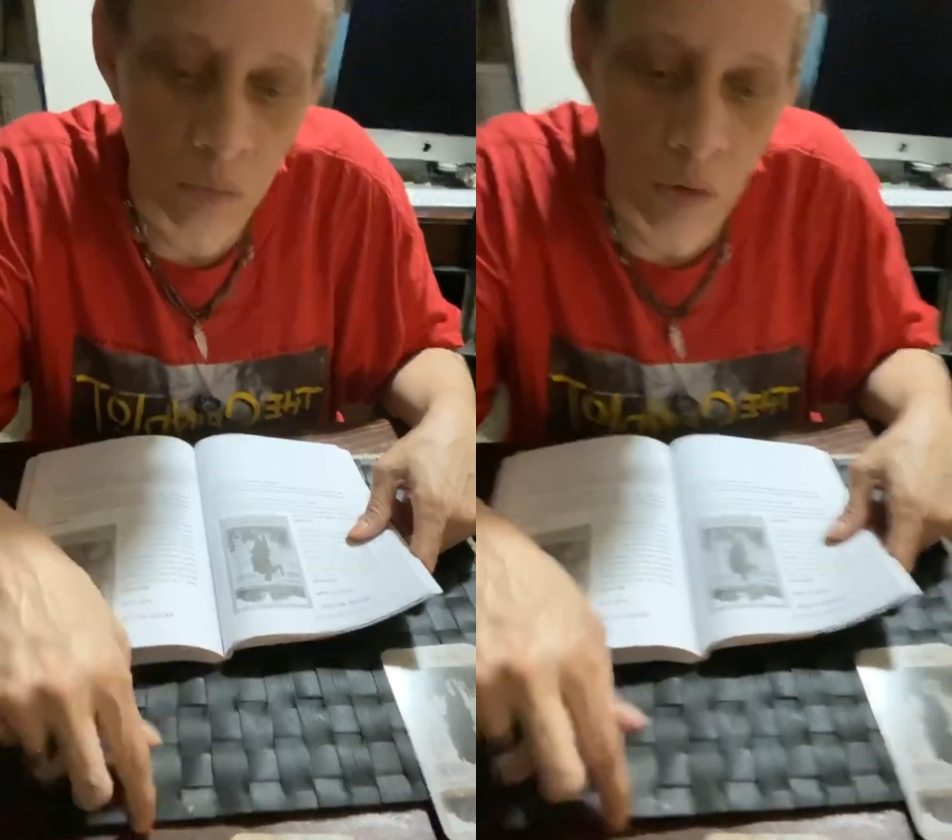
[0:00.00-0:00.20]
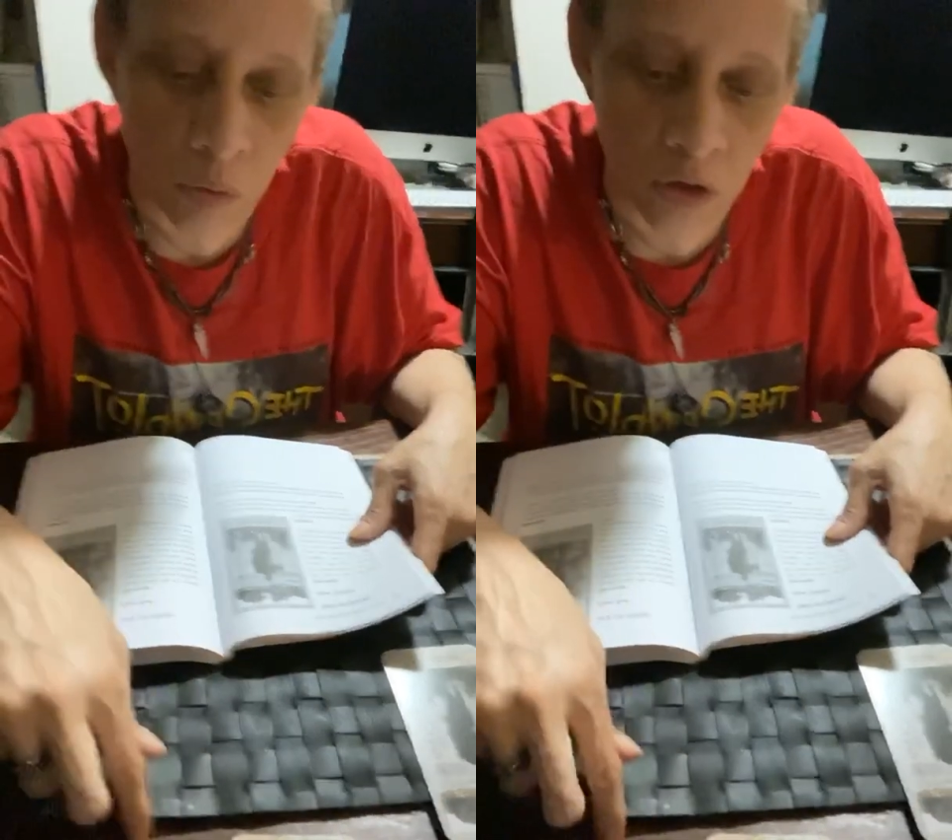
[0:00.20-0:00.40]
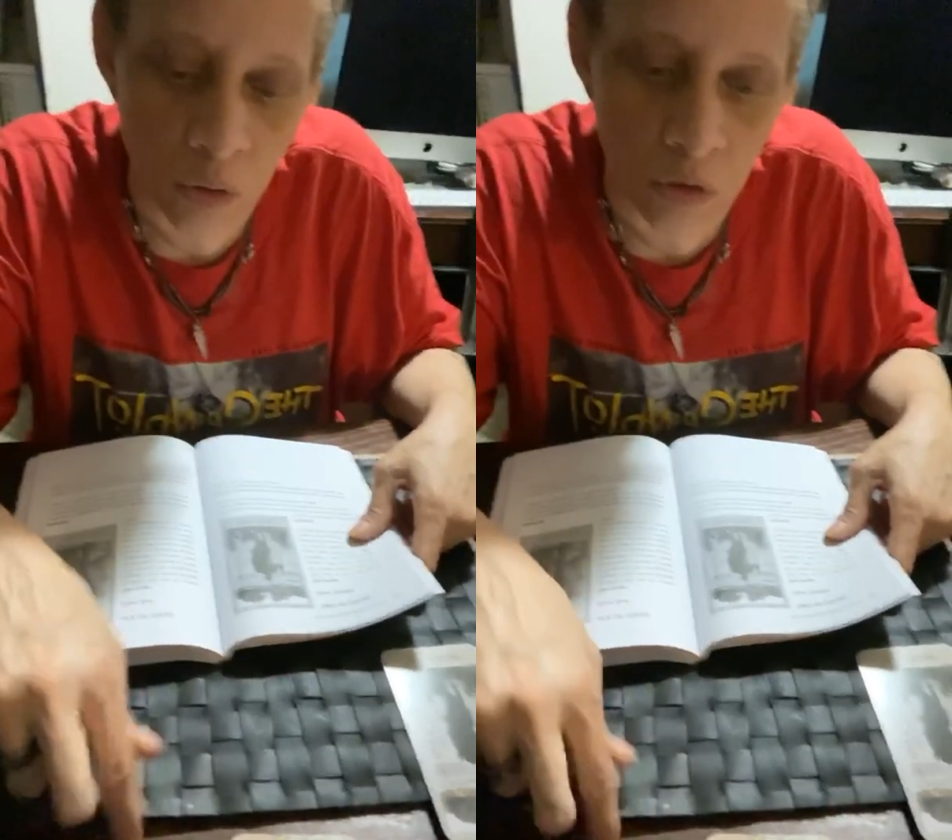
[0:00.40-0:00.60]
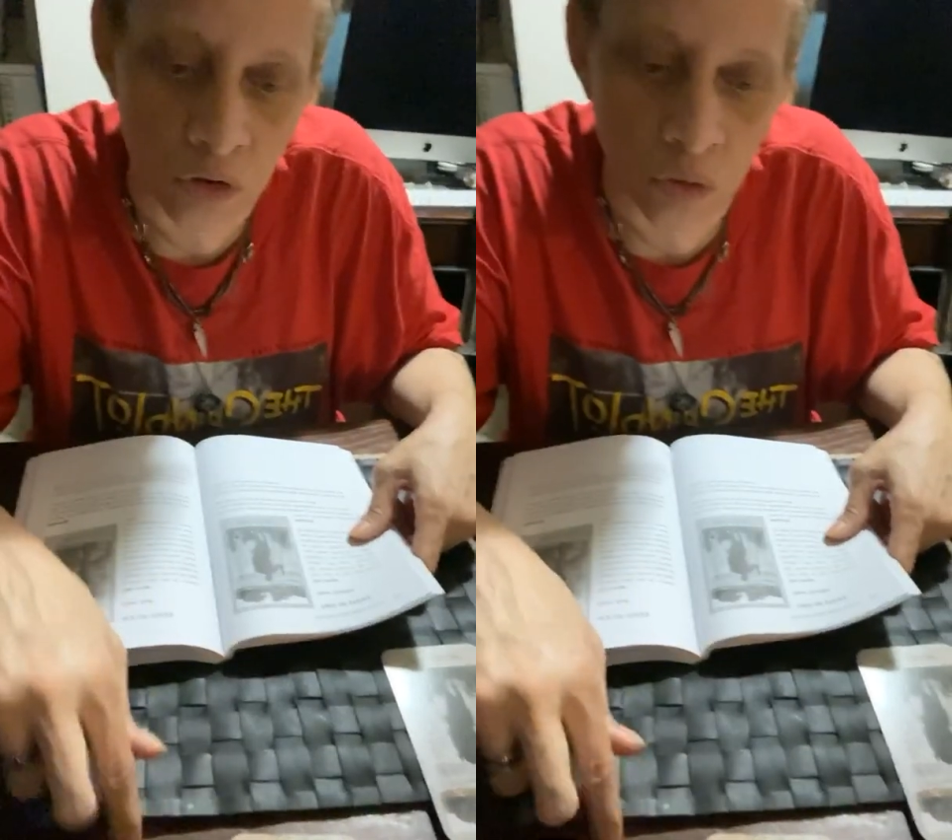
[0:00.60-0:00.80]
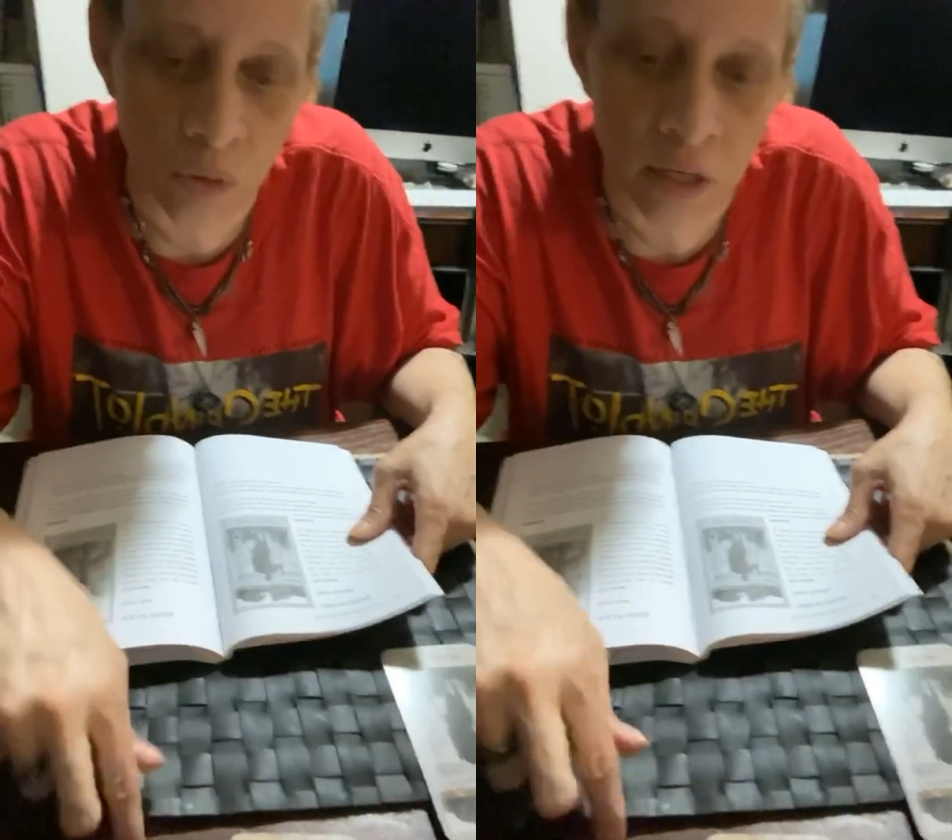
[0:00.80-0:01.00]
what we're going
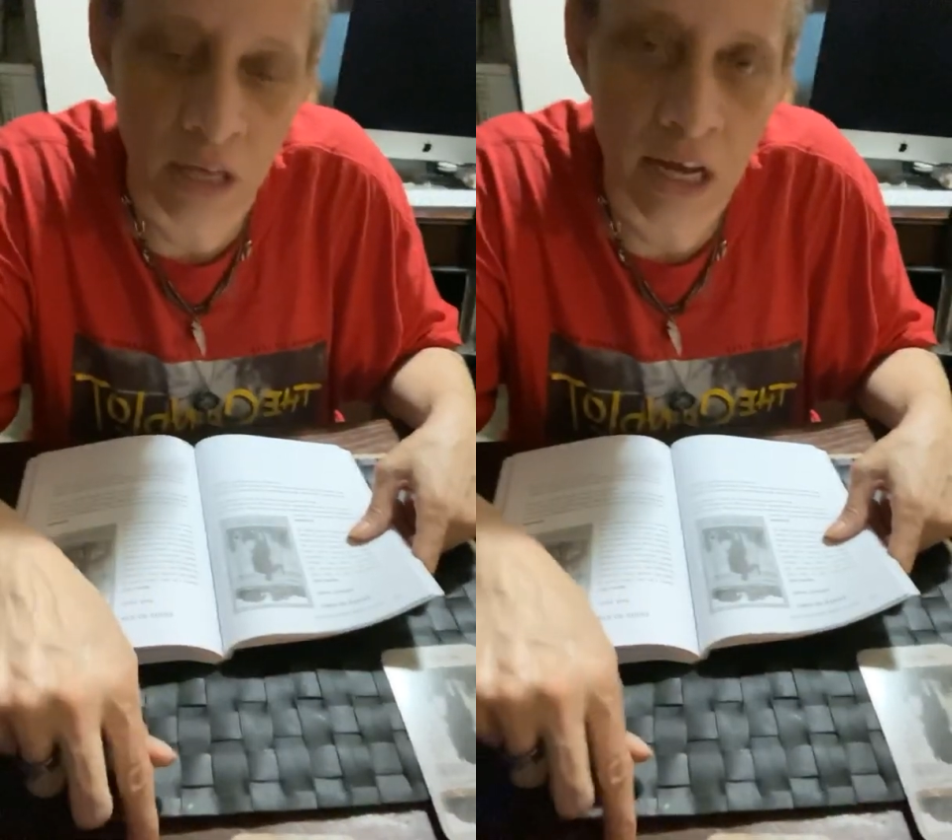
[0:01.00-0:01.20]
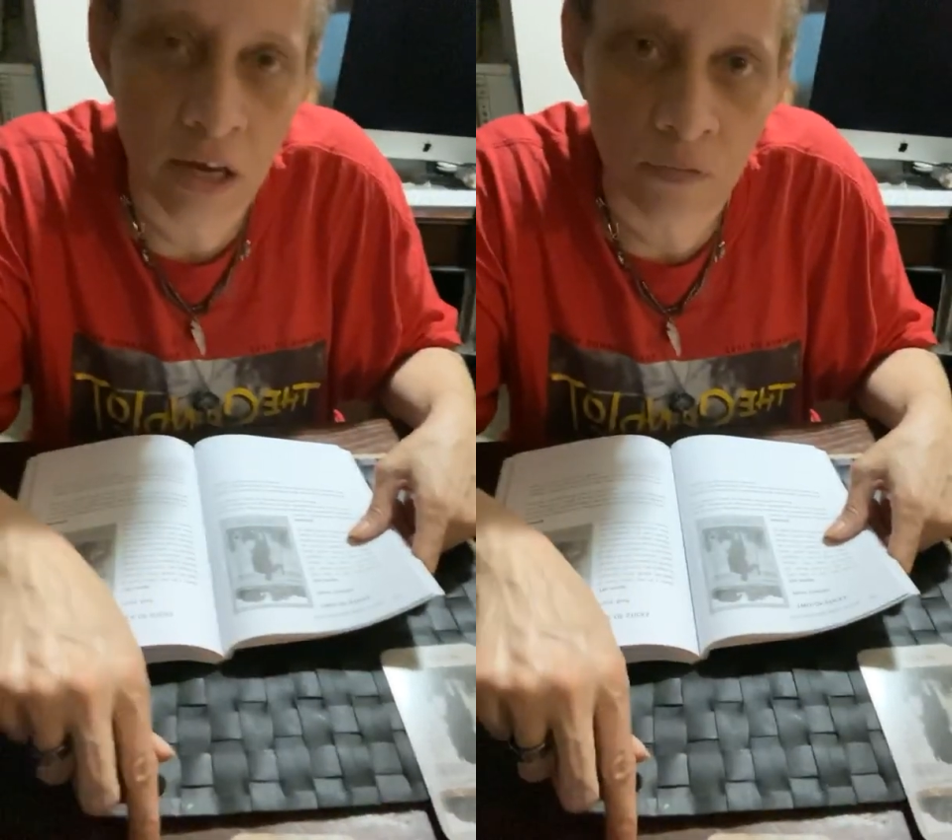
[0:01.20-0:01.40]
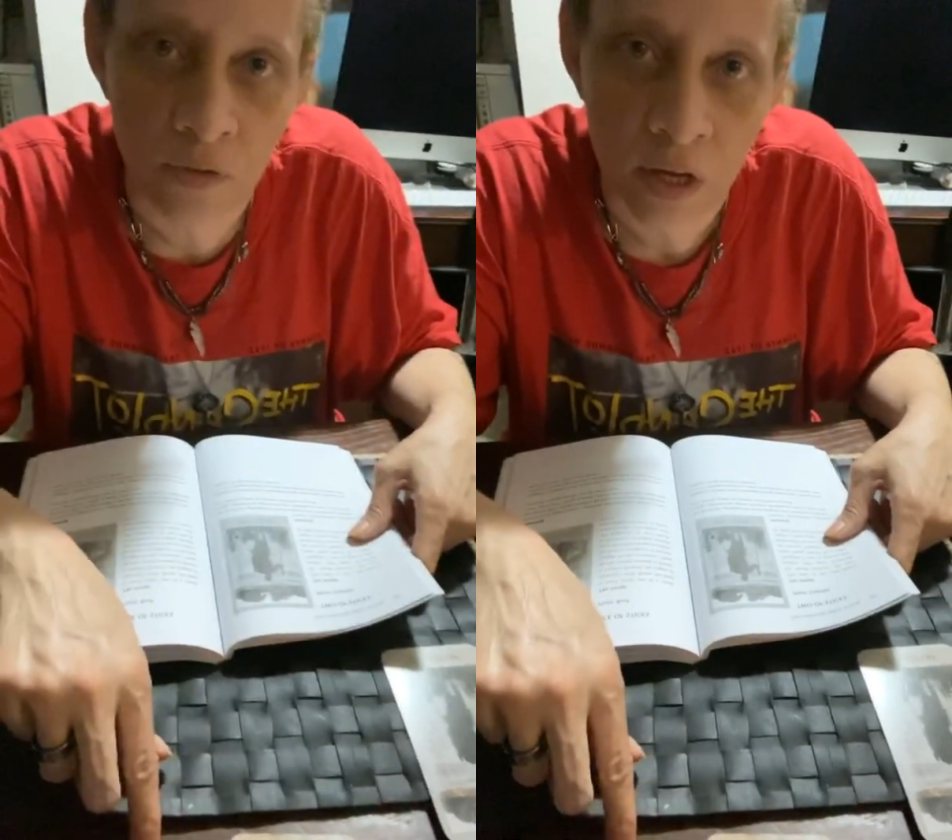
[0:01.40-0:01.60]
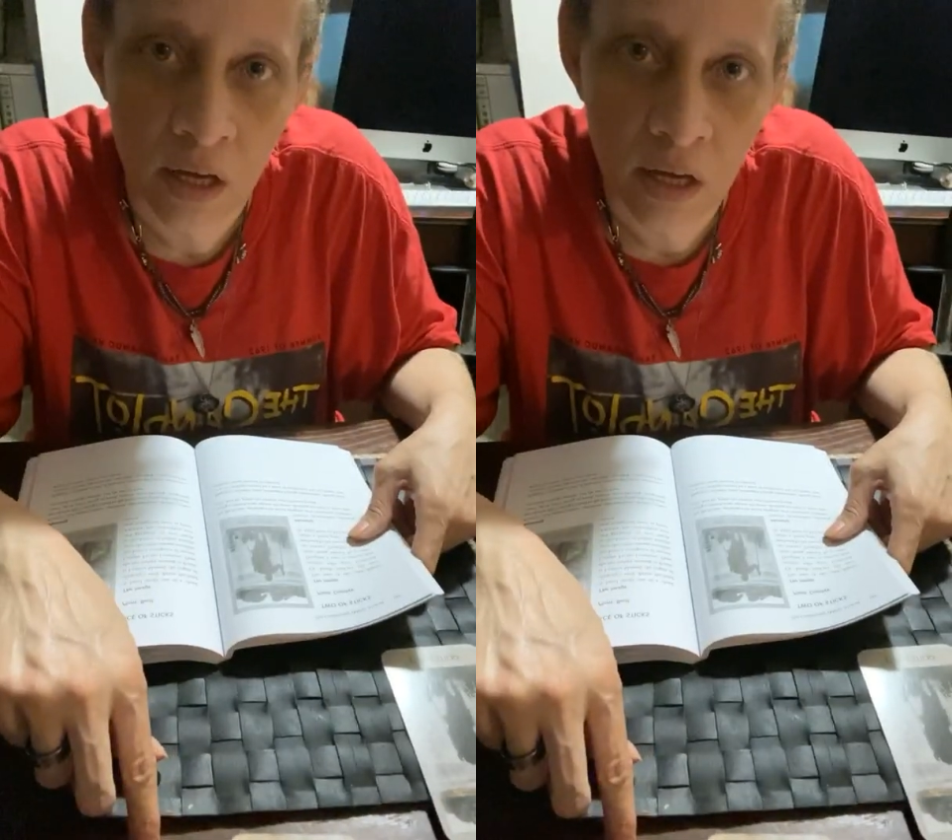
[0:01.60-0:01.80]
through in life